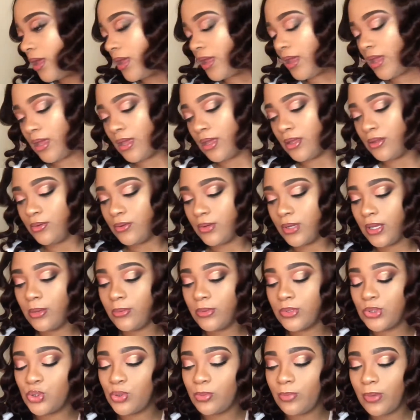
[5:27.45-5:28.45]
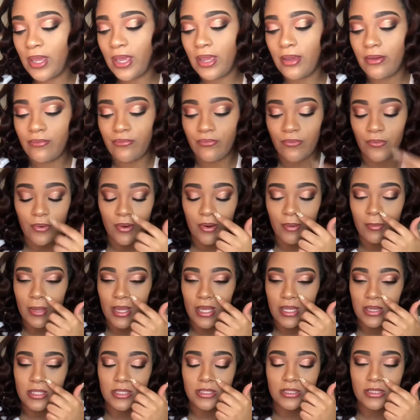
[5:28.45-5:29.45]
and you get what you pay for, but
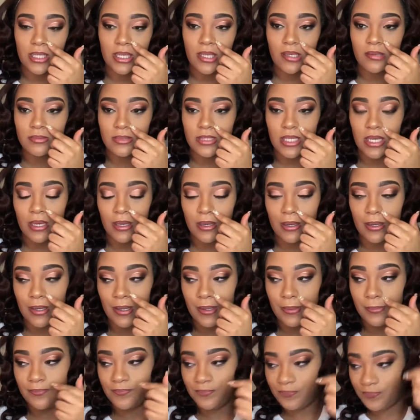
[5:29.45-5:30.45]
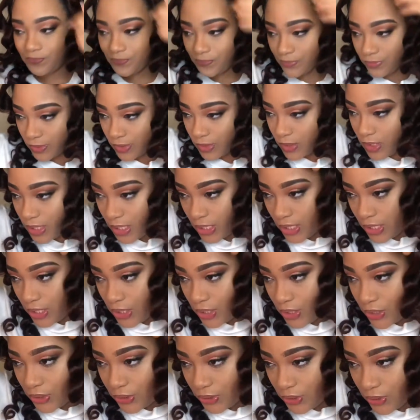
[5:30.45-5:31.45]
at the same time,
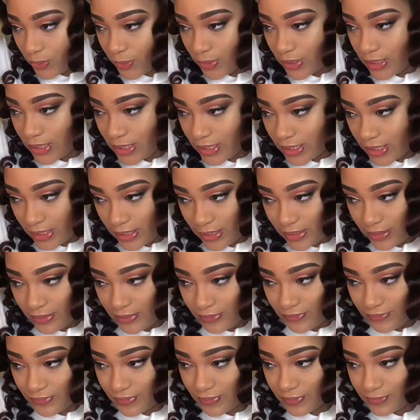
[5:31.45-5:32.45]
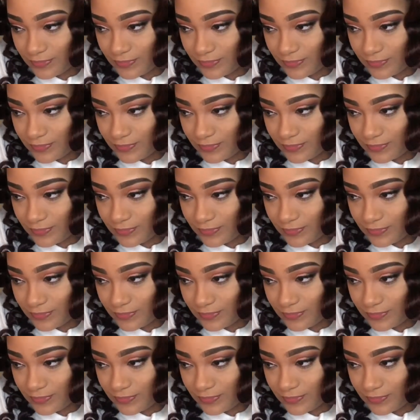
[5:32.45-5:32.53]
you want to give